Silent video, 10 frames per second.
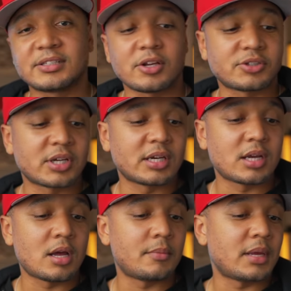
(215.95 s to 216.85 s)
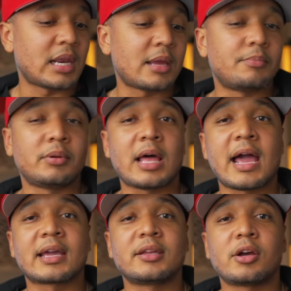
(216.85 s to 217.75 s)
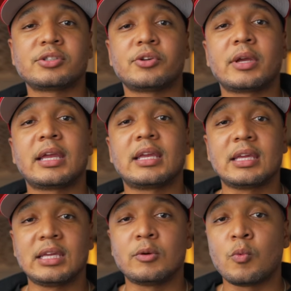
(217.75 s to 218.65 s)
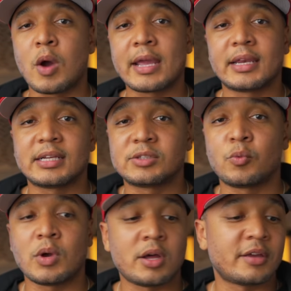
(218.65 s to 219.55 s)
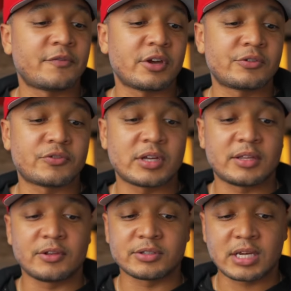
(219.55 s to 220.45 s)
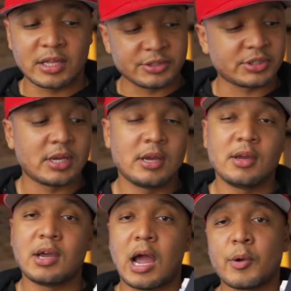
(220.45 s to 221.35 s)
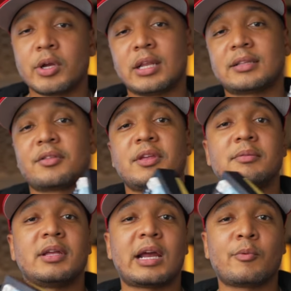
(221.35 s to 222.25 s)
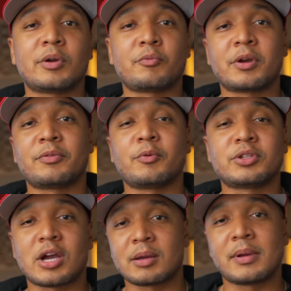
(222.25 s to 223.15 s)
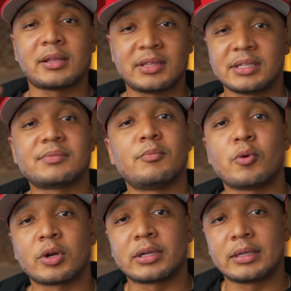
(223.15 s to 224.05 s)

is also going to come in a black and also a e white as well if you're interested in those colors. I really like the theme that I went with. We'll talk about this more